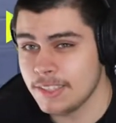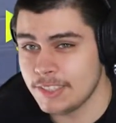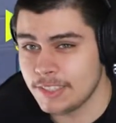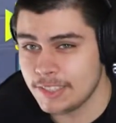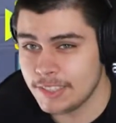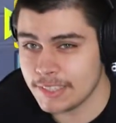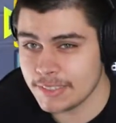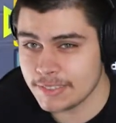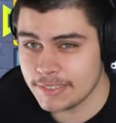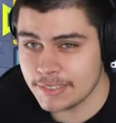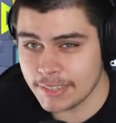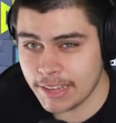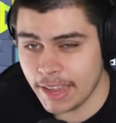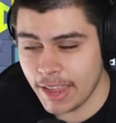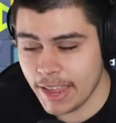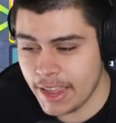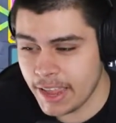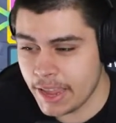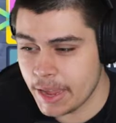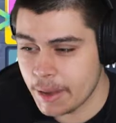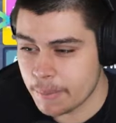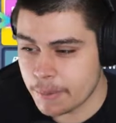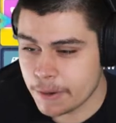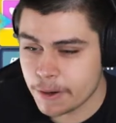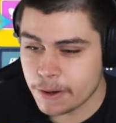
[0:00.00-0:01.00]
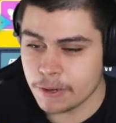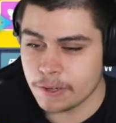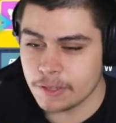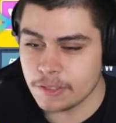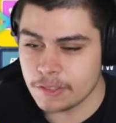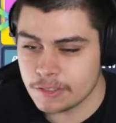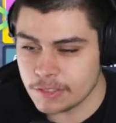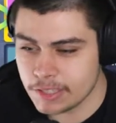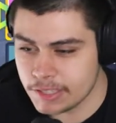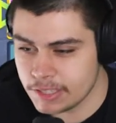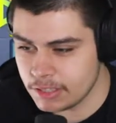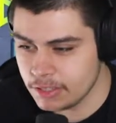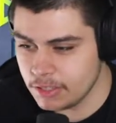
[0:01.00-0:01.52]
She has like a hammer and
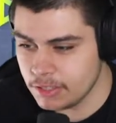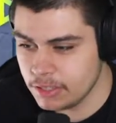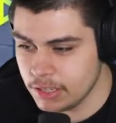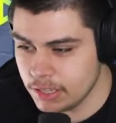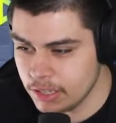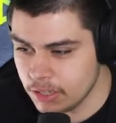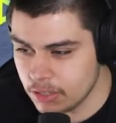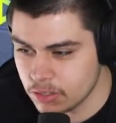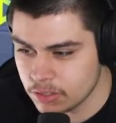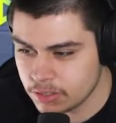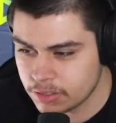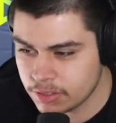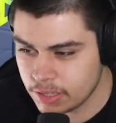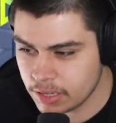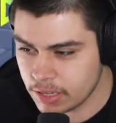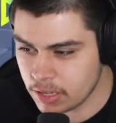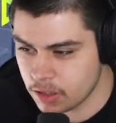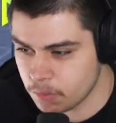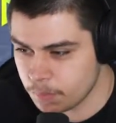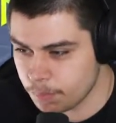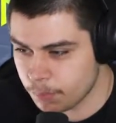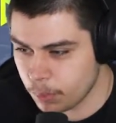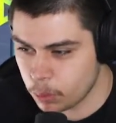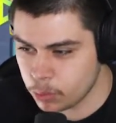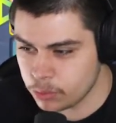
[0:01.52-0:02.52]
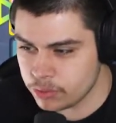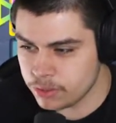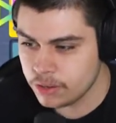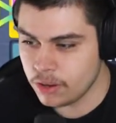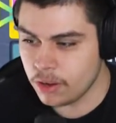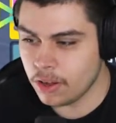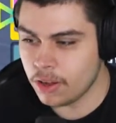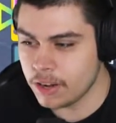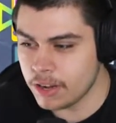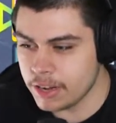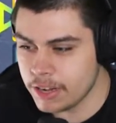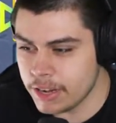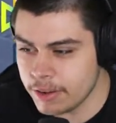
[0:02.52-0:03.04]
it's like it looks like it's bolted
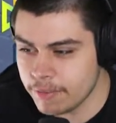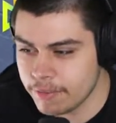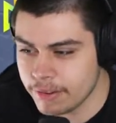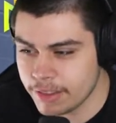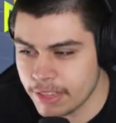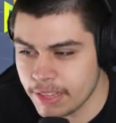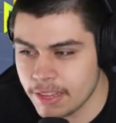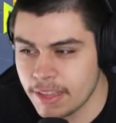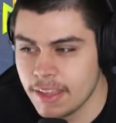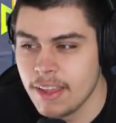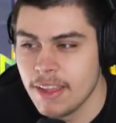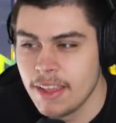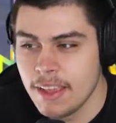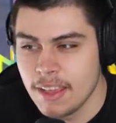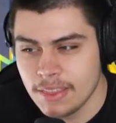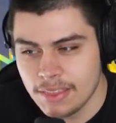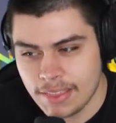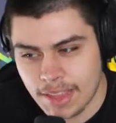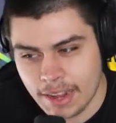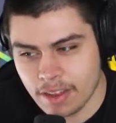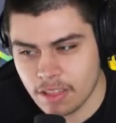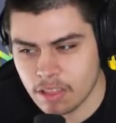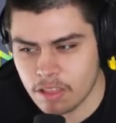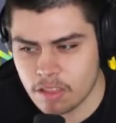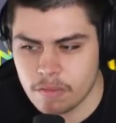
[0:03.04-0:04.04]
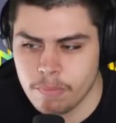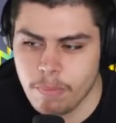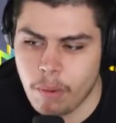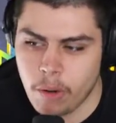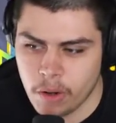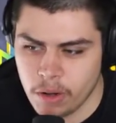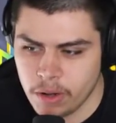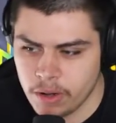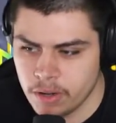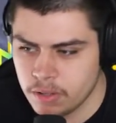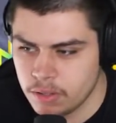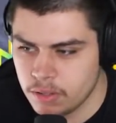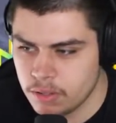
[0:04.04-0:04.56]
on and everything. That's
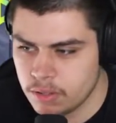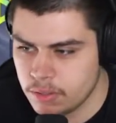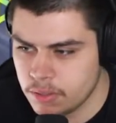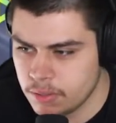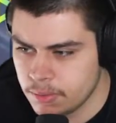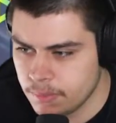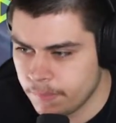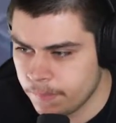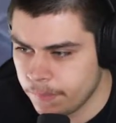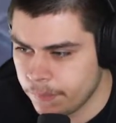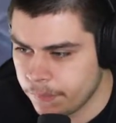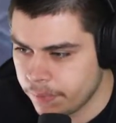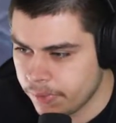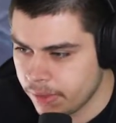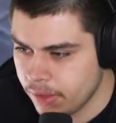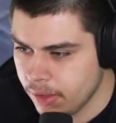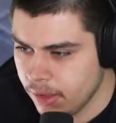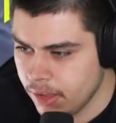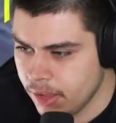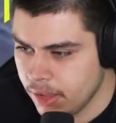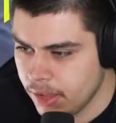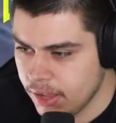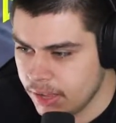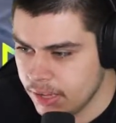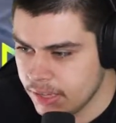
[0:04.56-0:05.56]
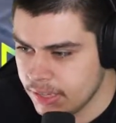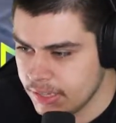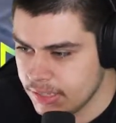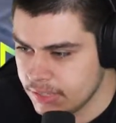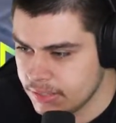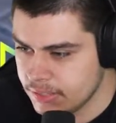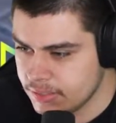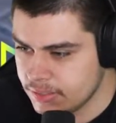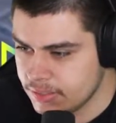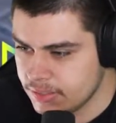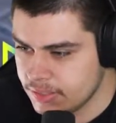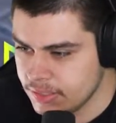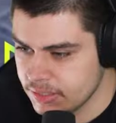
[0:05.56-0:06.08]
smart. Uh,
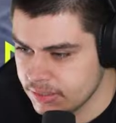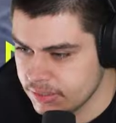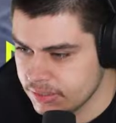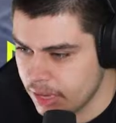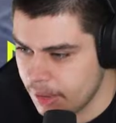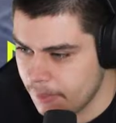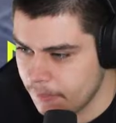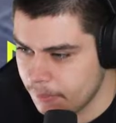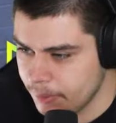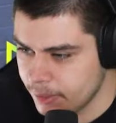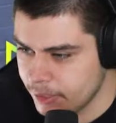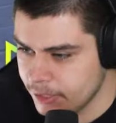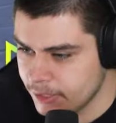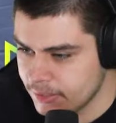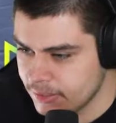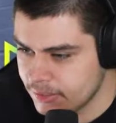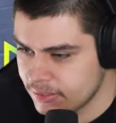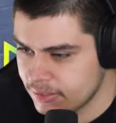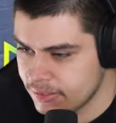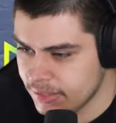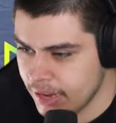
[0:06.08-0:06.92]
steel type is